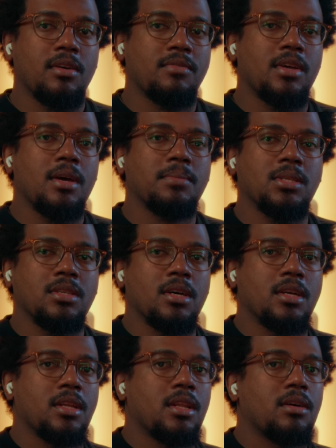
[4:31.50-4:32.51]
off of
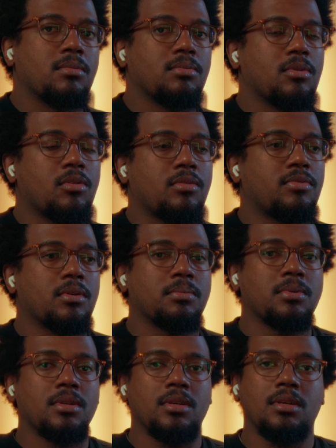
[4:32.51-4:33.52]
Amazon, and they're going for a
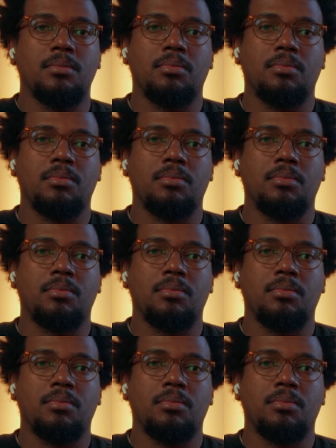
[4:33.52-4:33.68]
pretty good